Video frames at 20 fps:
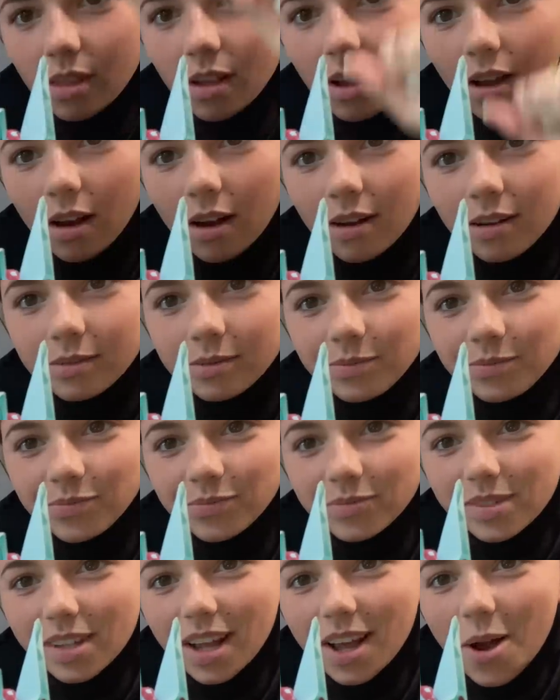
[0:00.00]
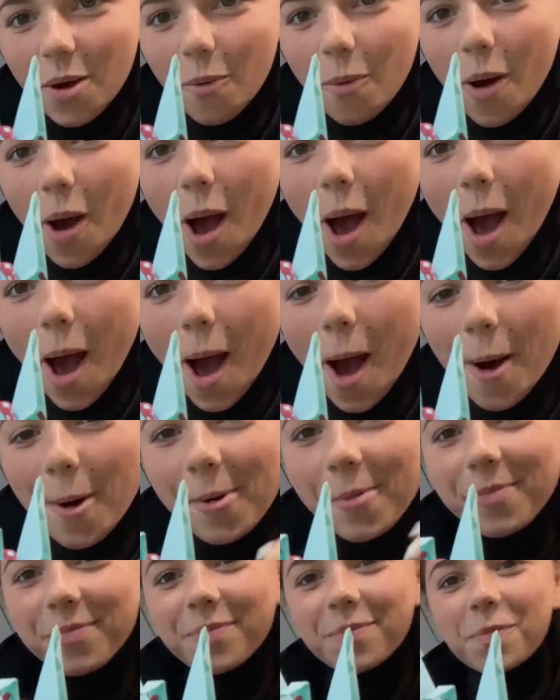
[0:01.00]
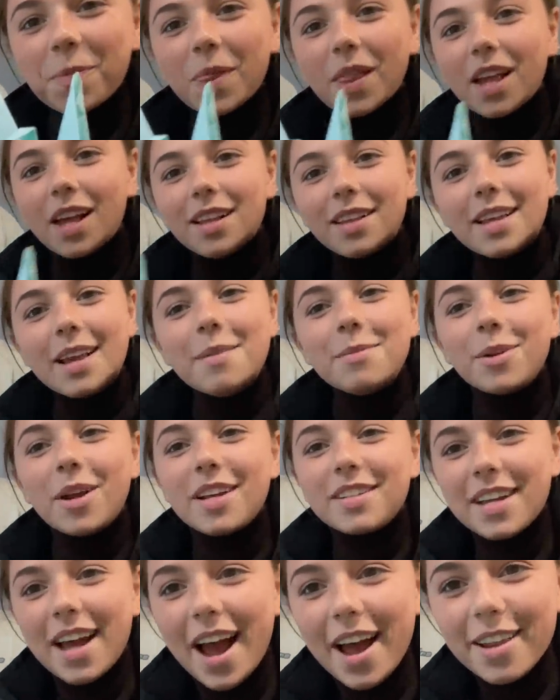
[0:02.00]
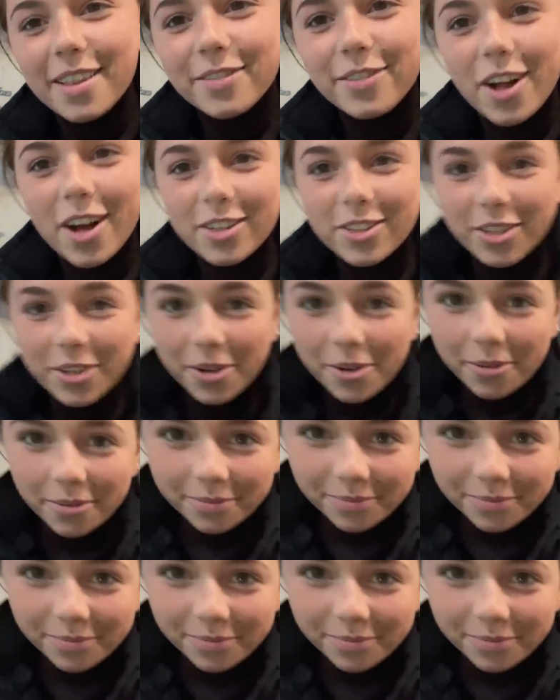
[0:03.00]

Yeah! Woo! Liam, do I say hi to the vlog too?